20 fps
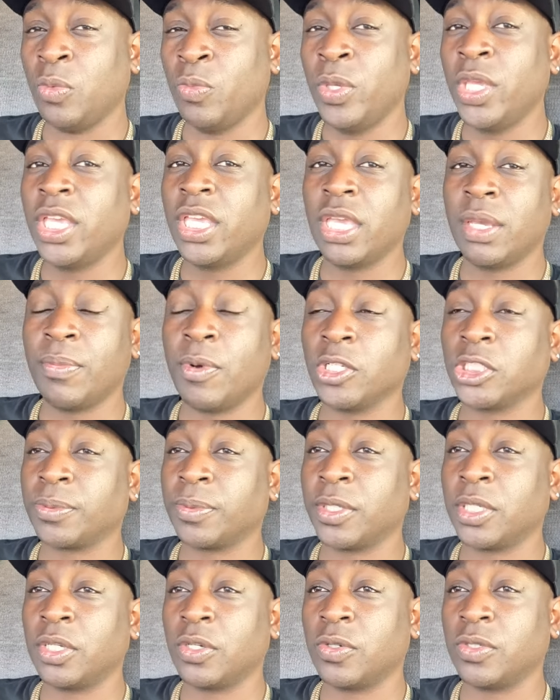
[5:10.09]
we can get
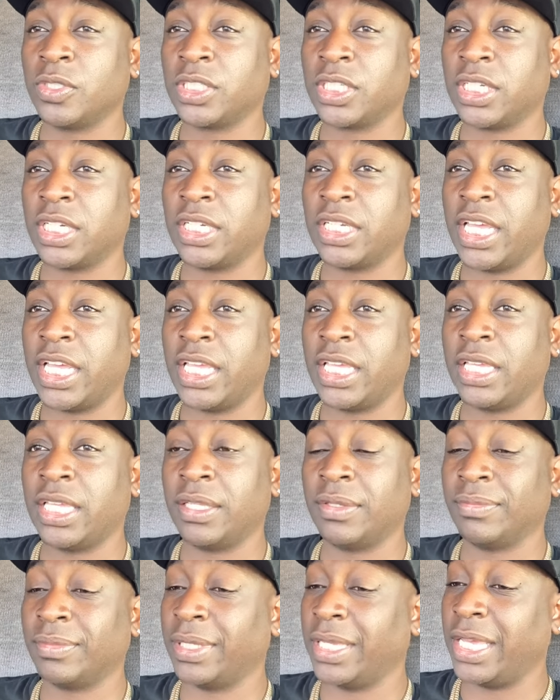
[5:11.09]
multiple loads in a day
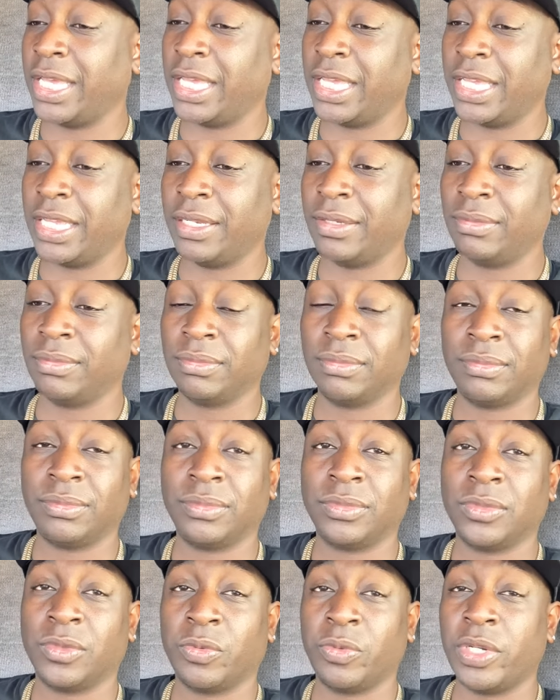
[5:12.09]

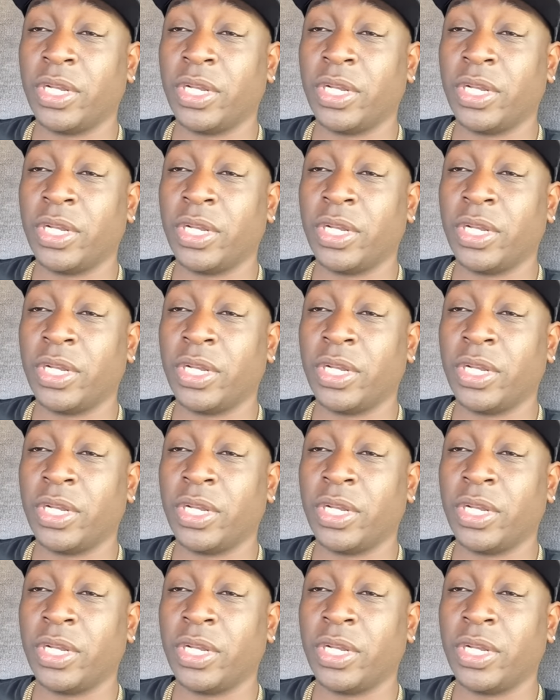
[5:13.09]
and